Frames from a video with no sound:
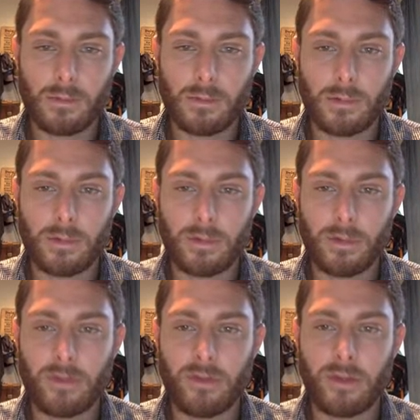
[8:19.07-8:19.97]
And what
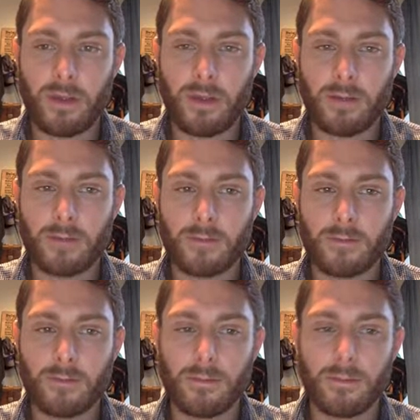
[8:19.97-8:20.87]
you'll see,
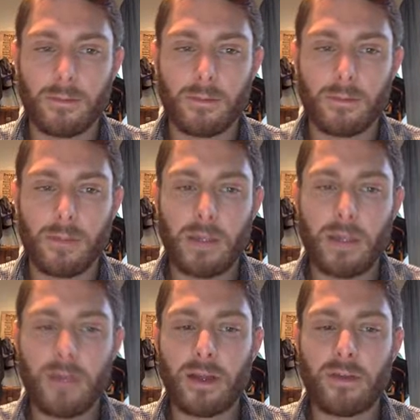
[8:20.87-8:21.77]

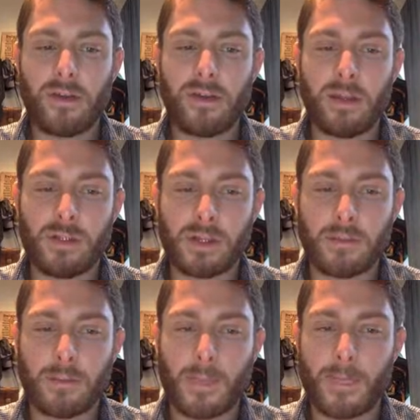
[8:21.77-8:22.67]
Insights into Imaging.
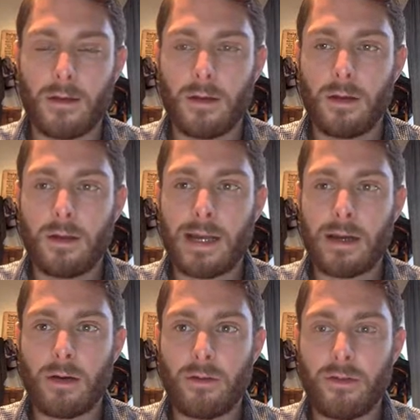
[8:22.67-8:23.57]

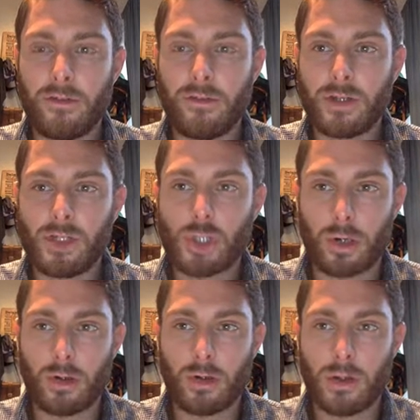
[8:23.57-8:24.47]
Now, this is the
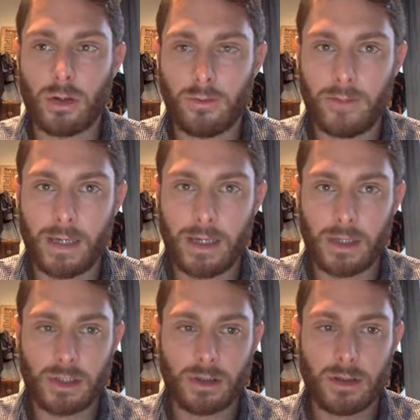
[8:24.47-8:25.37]
journal
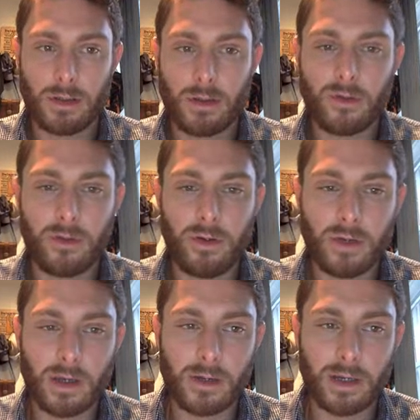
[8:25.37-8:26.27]
homepage. So when you
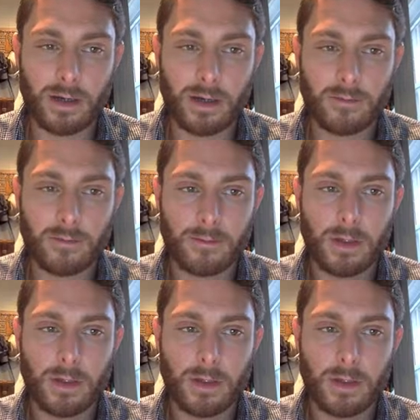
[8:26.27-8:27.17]
go here,
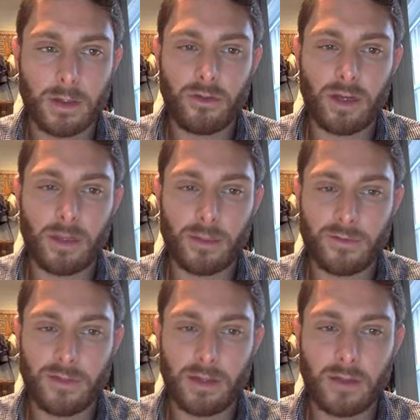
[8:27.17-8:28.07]
you'll see a number of
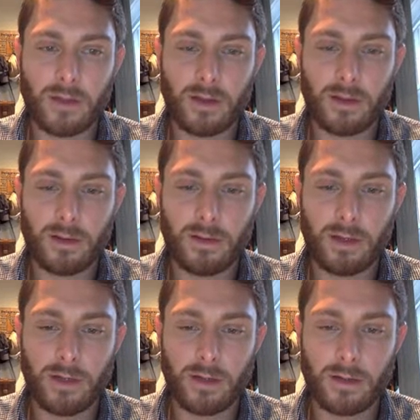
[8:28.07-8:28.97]
things,
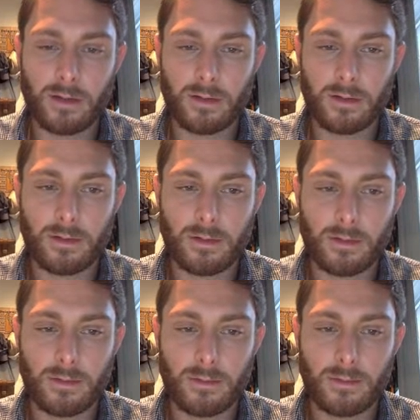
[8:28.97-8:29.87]
including
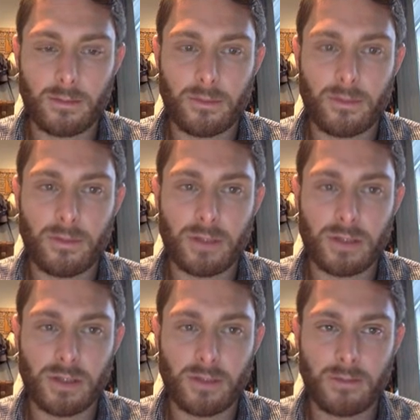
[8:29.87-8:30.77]

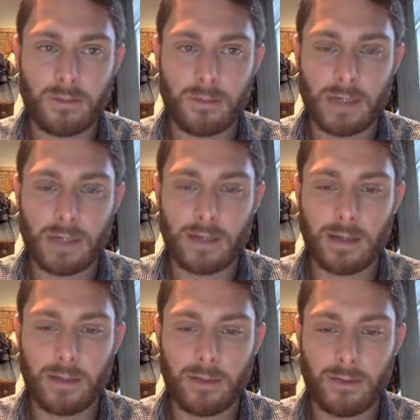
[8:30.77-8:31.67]
submission
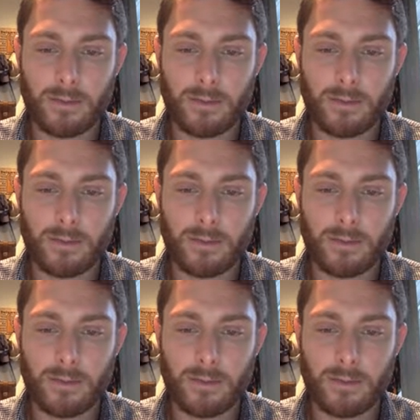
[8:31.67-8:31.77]
guidelines.